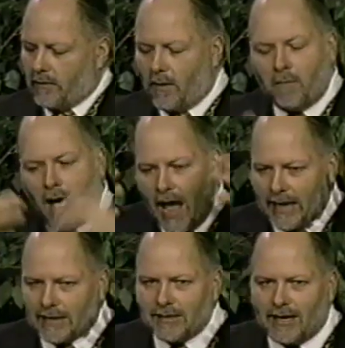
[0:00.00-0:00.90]
The
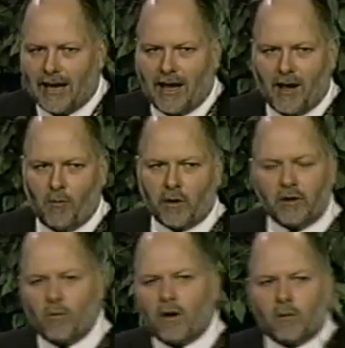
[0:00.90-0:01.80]
mind, we're
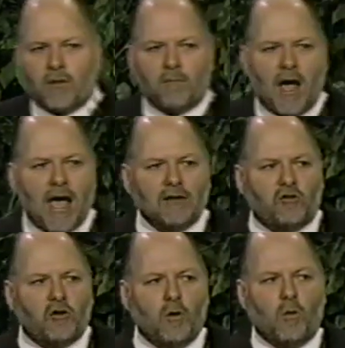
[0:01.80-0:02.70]
going to work with the
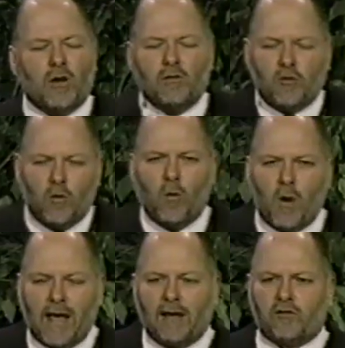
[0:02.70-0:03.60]
mind too, with new
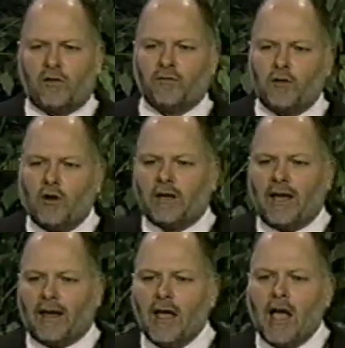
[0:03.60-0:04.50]
ways of
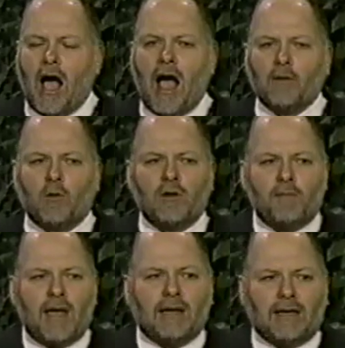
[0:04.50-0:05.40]
looking. I'm going to
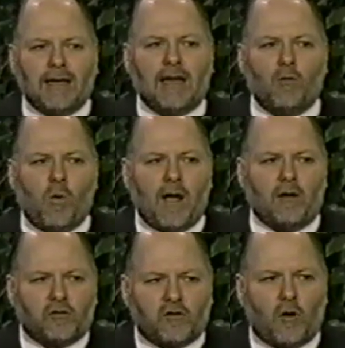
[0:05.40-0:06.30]
make getting
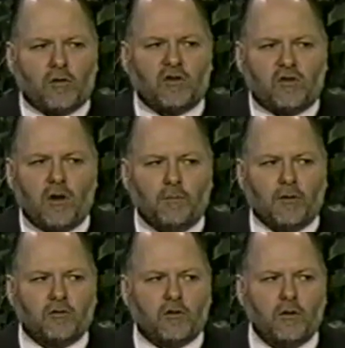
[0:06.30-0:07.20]
well so
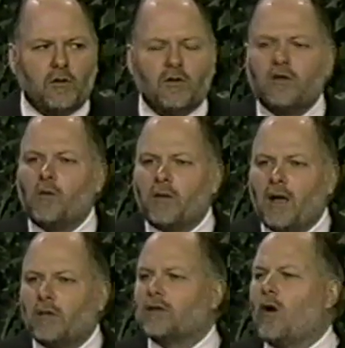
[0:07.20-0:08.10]
simple to you that you'll
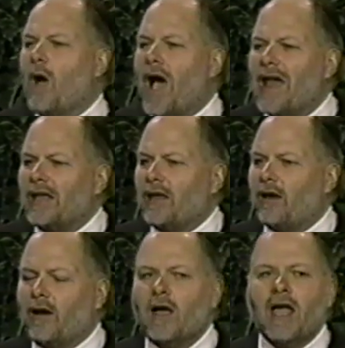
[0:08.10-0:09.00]
be able to go out of
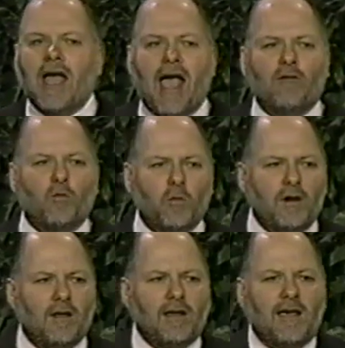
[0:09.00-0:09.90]
here and
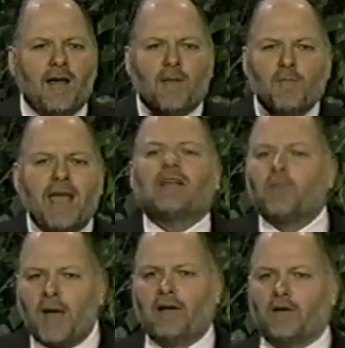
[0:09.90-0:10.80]
really
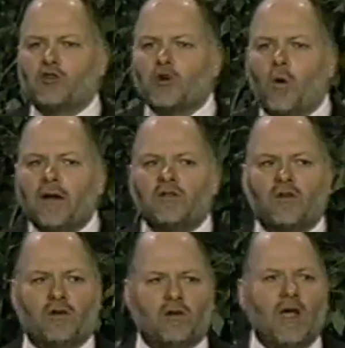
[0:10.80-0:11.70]
make better
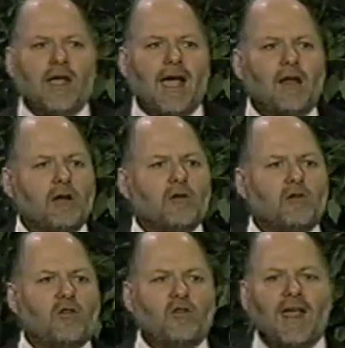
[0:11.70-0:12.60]
choices and
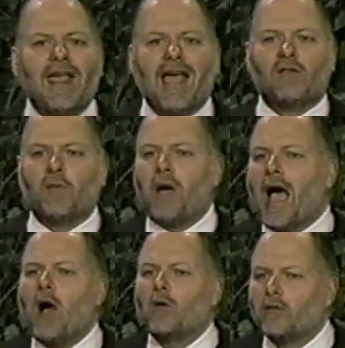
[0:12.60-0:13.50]
understand the
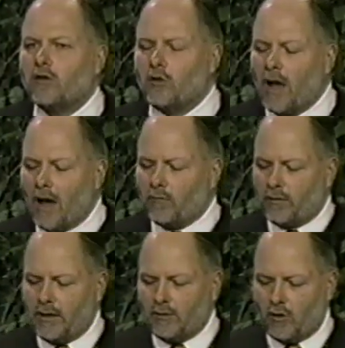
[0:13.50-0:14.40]
power that you have
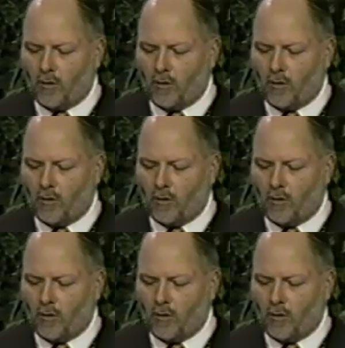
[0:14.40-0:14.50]
within